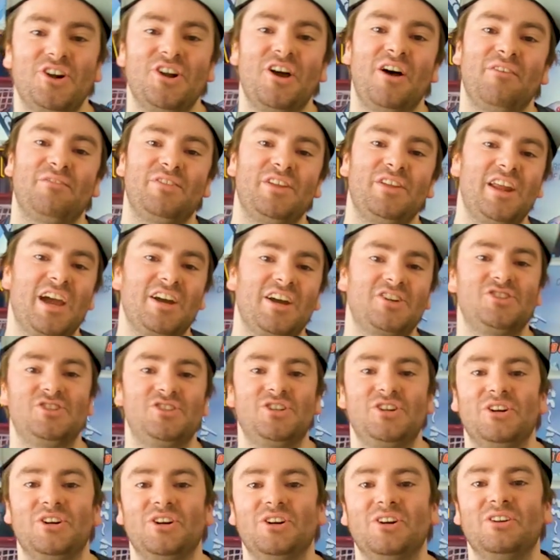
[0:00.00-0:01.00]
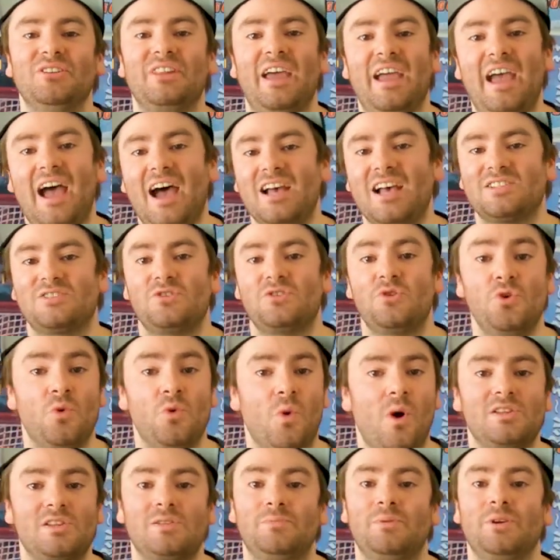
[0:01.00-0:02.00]
enough, the next year, they asked who
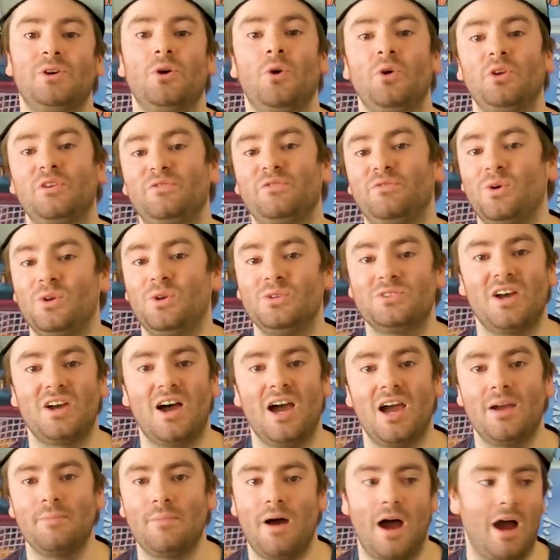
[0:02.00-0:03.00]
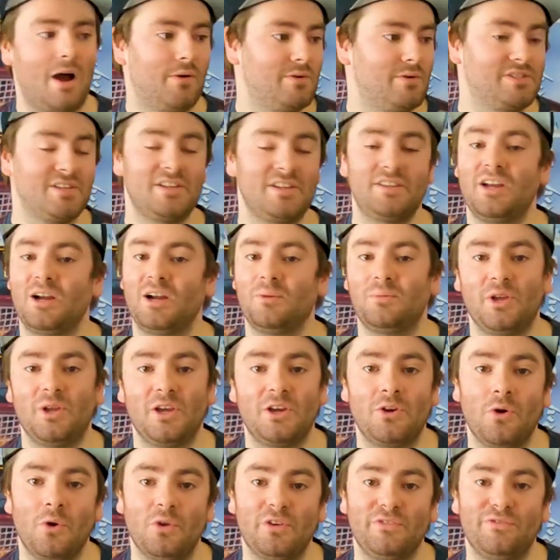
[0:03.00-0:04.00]
wants to play goalie full-time. I was in there
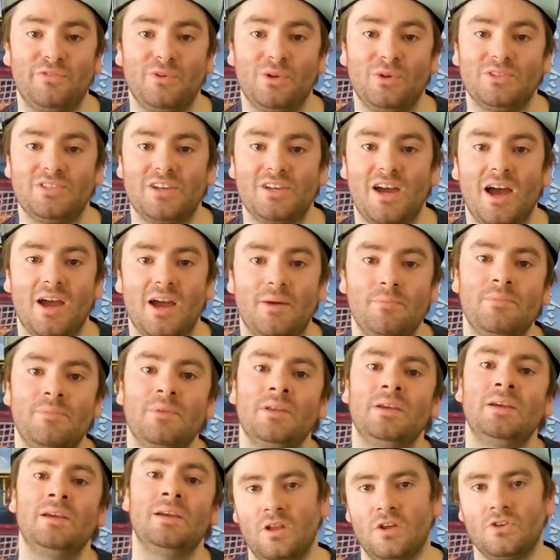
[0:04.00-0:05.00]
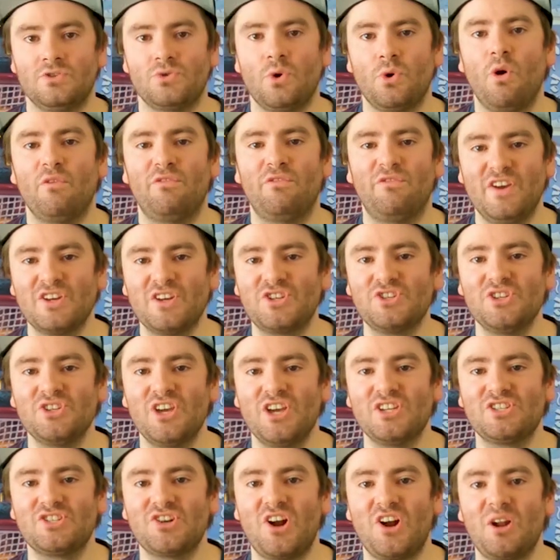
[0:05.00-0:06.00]
playing goalie full-time. So
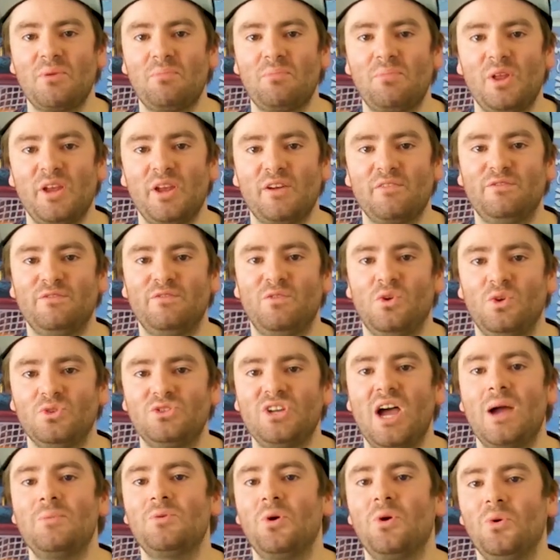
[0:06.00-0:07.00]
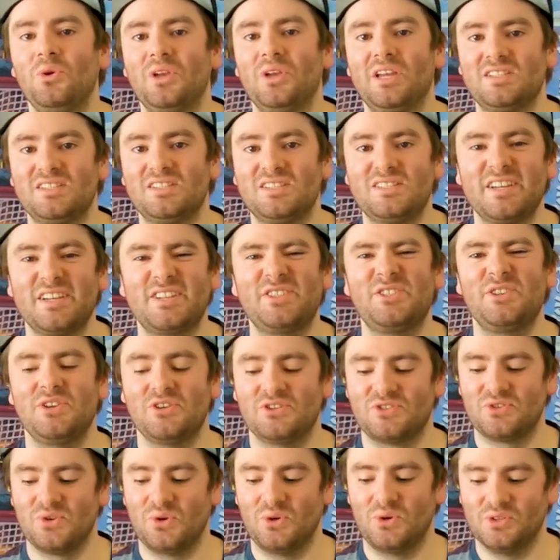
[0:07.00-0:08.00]
officially, I started playing full-time goalie at 6
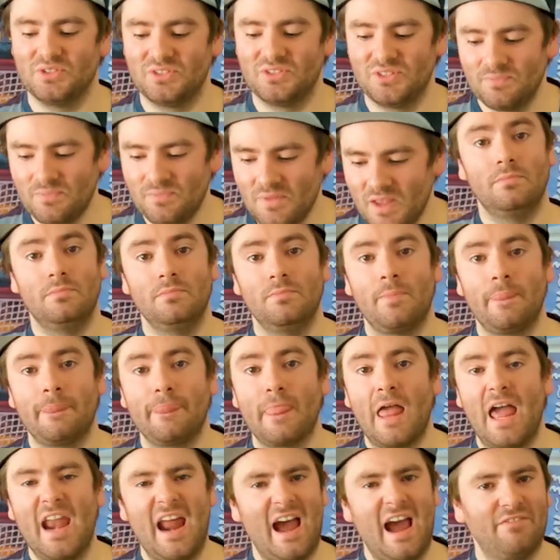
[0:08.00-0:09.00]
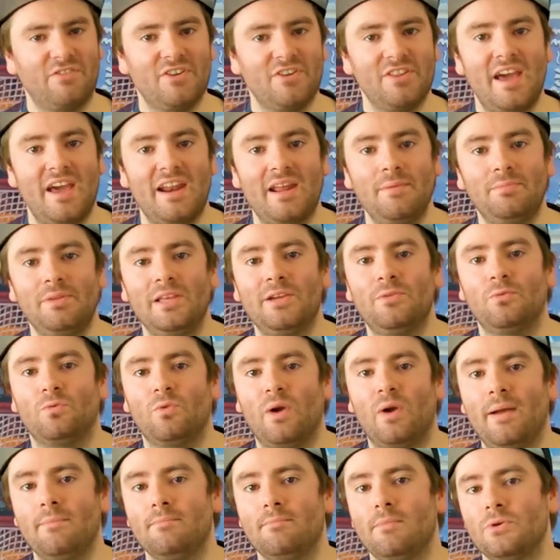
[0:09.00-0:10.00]
years old. And after that, I played
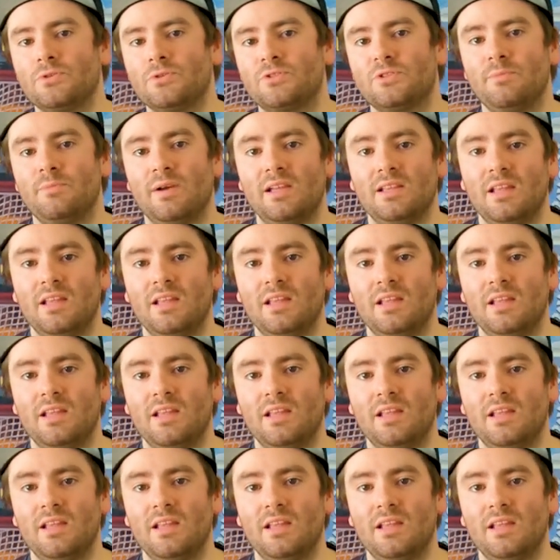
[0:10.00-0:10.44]
rep most of my